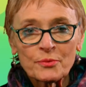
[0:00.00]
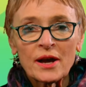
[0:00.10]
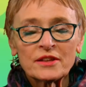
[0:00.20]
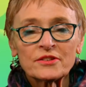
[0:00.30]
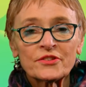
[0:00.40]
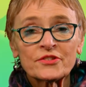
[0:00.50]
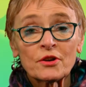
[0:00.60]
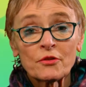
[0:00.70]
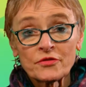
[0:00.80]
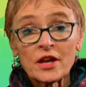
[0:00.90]
awareness
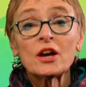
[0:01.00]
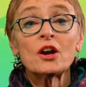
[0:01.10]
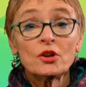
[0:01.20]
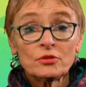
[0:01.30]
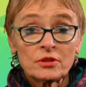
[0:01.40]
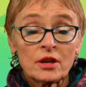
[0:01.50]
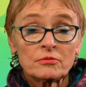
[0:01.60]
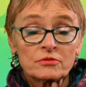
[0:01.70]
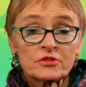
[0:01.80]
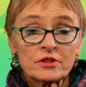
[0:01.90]
of their own
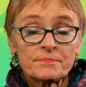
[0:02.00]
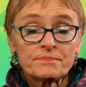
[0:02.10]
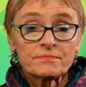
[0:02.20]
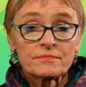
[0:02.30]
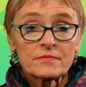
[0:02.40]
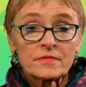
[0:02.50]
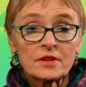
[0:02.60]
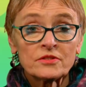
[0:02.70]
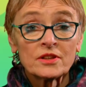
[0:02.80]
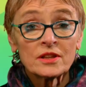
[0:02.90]
culture.
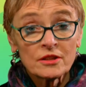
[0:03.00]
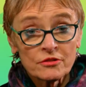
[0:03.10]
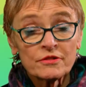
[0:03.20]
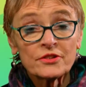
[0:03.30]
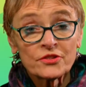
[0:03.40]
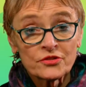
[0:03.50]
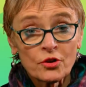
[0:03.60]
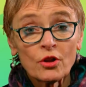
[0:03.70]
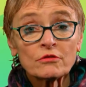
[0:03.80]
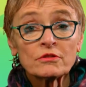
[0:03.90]
It increases
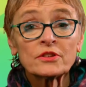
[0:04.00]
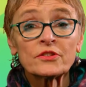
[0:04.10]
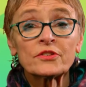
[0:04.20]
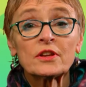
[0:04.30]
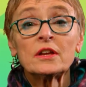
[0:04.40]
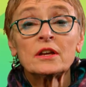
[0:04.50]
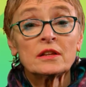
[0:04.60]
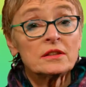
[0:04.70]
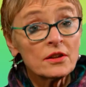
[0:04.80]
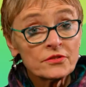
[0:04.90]
tolerance
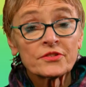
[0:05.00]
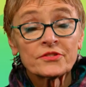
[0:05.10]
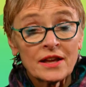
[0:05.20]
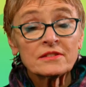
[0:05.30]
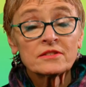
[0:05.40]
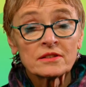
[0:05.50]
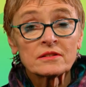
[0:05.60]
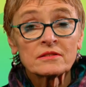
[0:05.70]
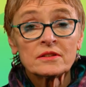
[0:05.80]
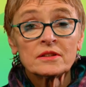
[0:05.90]
and the
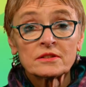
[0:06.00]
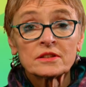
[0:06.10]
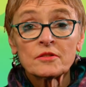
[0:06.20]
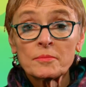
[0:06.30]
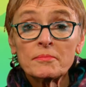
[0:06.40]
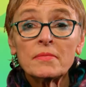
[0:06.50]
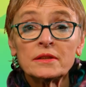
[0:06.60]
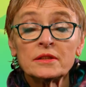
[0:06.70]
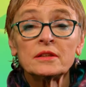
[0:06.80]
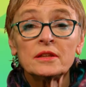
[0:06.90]
understanding that there are
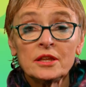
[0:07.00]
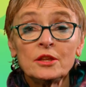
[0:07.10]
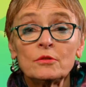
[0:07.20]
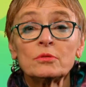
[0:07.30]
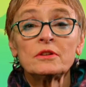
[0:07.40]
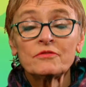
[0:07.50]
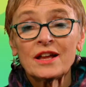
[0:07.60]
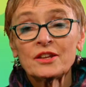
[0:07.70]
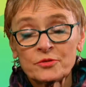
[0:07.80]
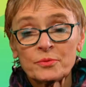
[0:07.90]
many equally
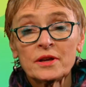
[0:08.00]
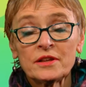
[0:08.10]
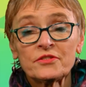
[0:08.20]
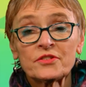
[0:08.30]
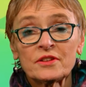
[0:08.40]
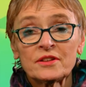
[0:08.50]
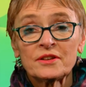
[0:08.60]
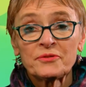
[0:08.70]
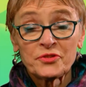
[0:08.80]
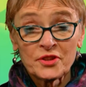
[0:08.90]
valid ways
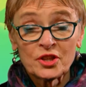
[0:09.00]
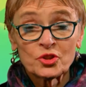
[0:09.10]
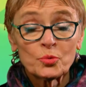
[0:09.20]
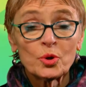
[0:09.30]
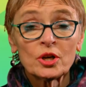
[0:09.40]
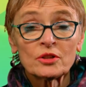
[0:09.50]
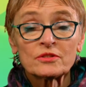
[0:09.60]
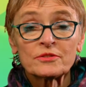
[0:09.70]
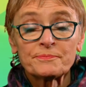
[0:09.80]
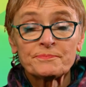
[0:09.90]
of seeing the world.